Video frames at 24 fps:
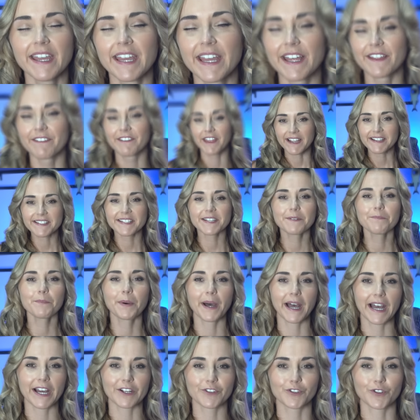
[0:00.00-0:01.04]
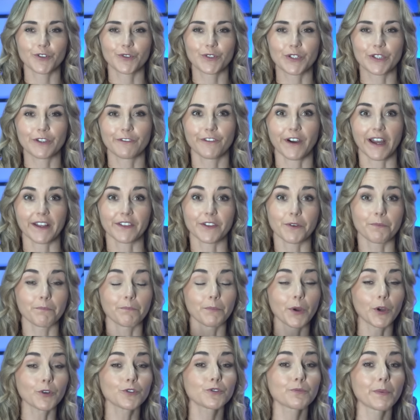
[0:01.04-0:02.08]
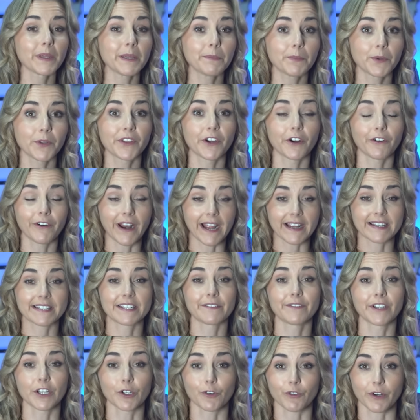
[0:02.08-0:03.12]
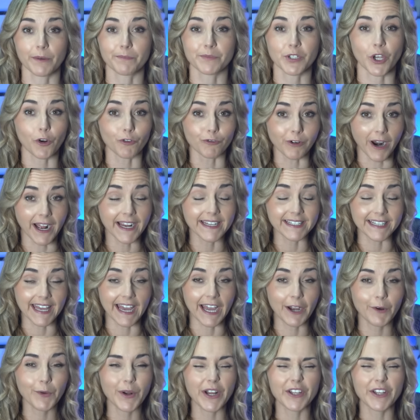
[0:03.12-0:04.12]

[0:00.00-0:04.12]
That's in part due to the fact that most people that are active in crypto right now